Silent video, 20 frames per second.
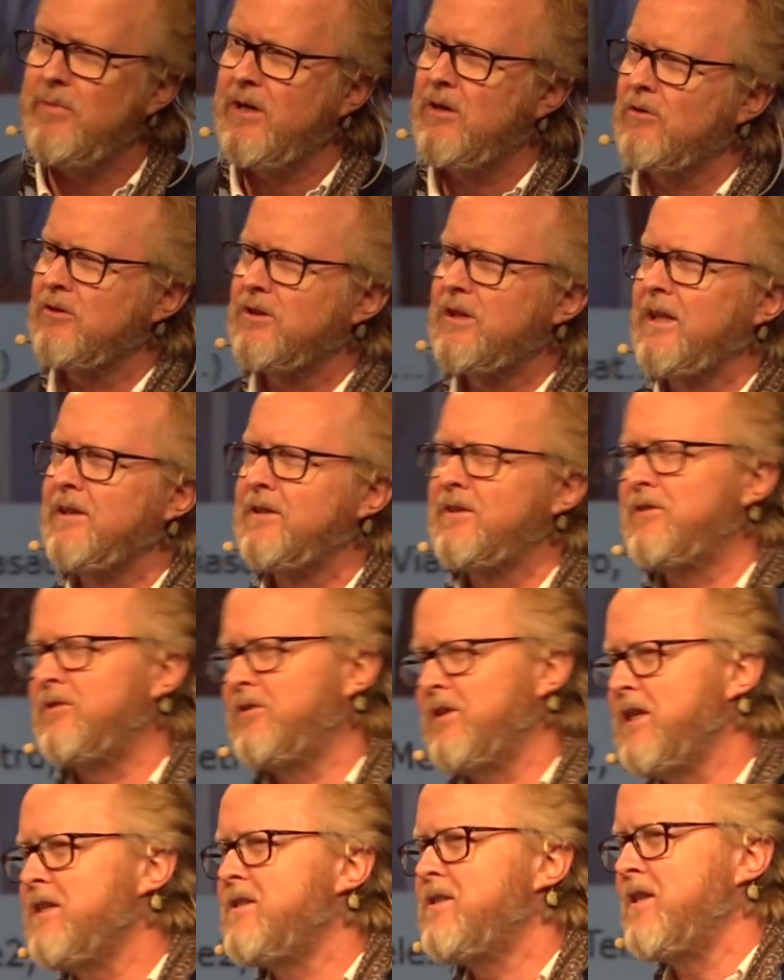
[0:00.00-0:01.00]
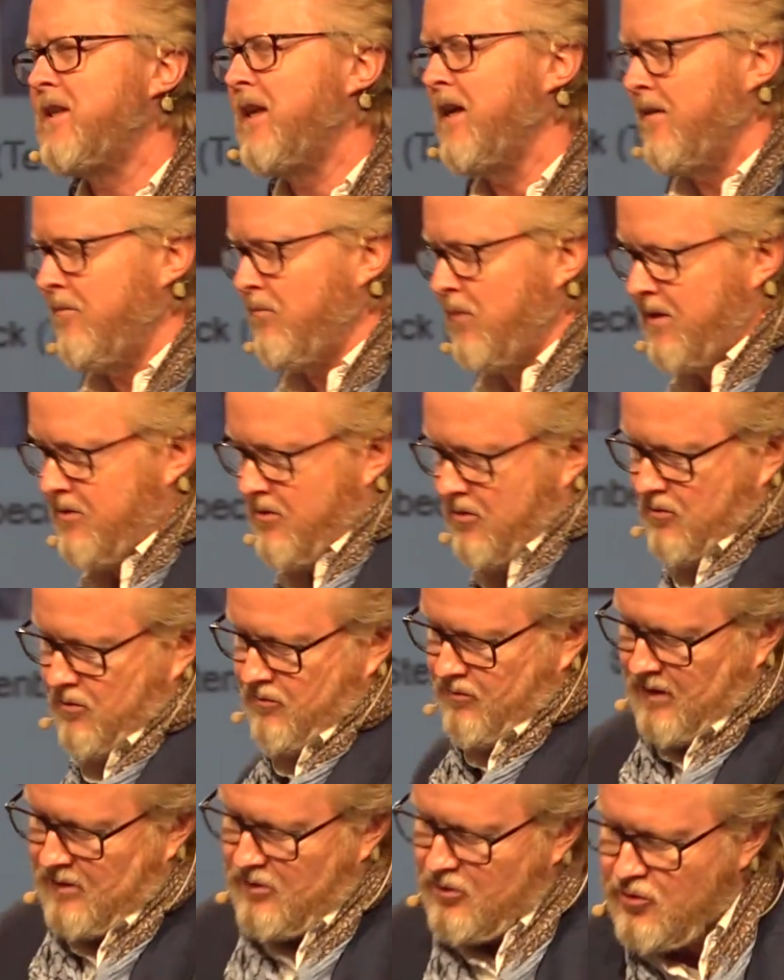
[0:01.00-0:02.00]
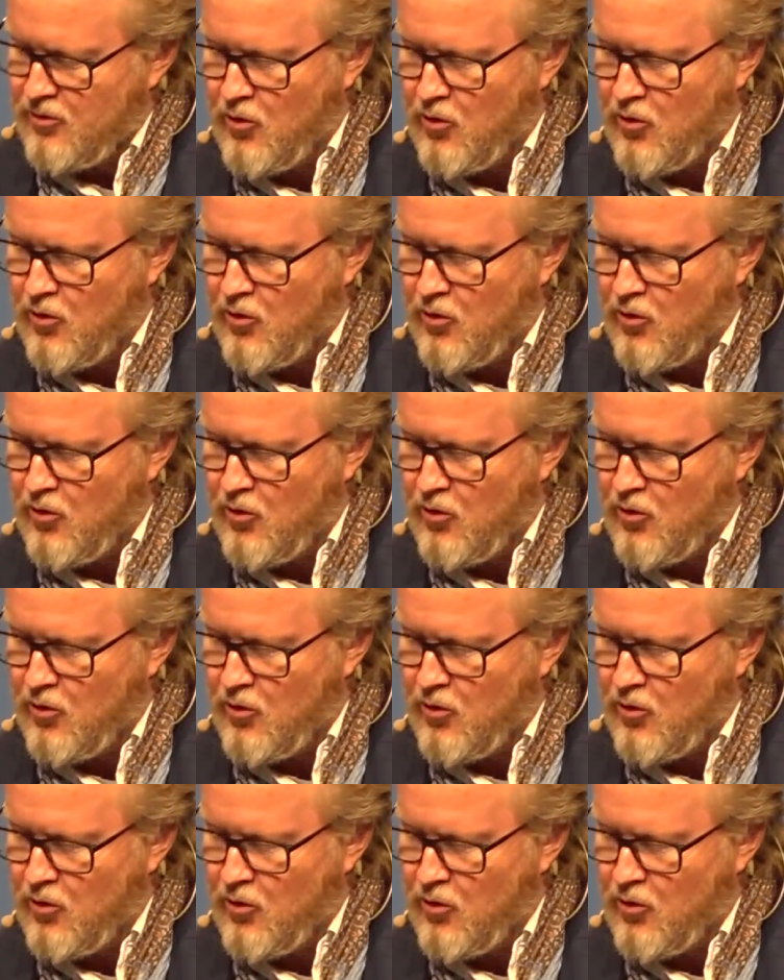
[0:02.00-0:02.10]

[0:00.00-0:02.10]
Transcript: because that's easy then when you